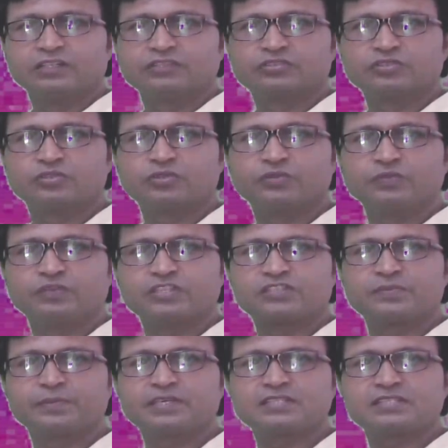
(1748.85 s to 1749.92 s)
So
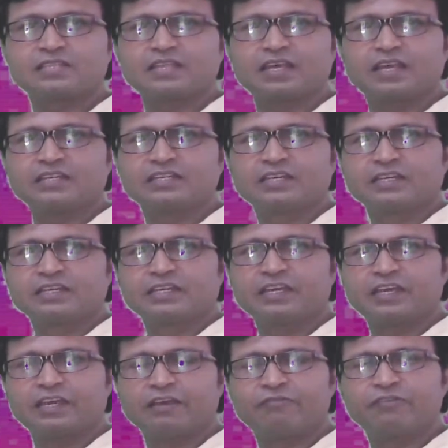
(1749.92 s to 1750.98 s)
this means that
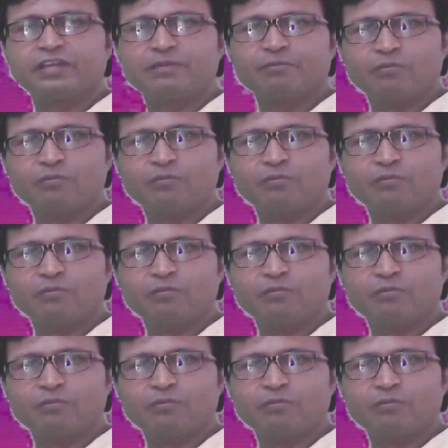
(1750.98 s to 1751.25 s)
every